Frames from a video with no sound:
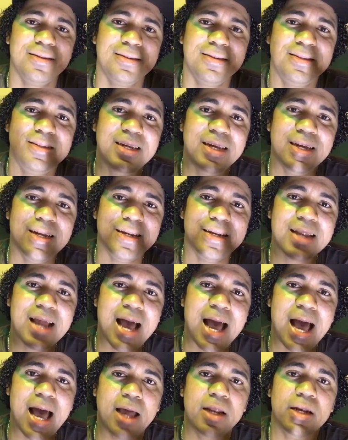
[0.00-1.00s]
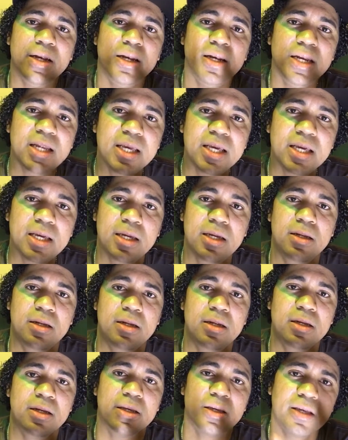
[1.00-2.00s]
did not need
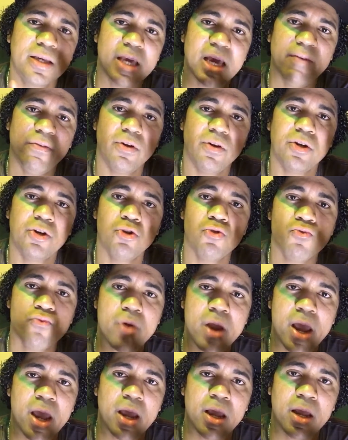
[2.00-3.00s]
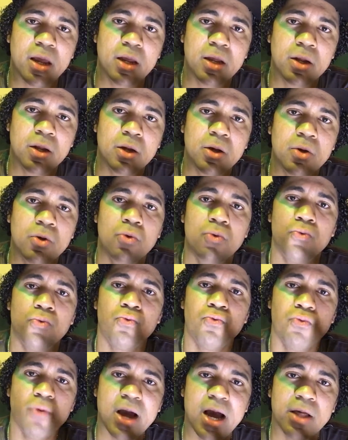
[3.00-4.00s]
Kevin Durant.
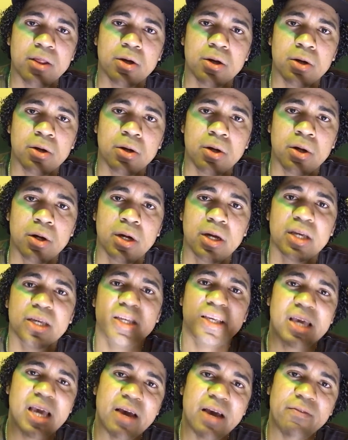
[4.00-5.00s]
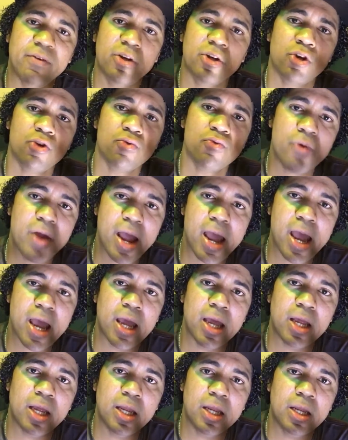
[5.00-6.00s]
Rather, Kevin Durant
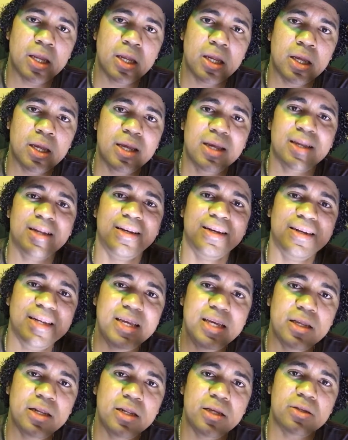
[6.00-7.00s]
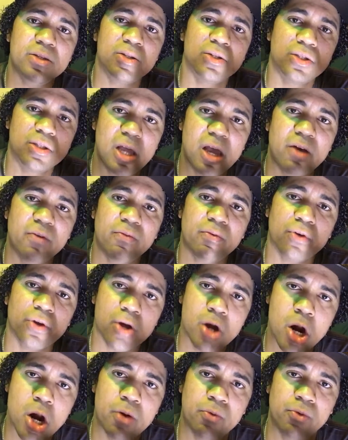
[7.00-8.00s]
needed Steph
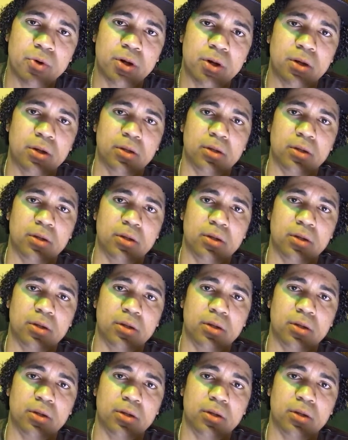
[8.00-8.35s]
Curry.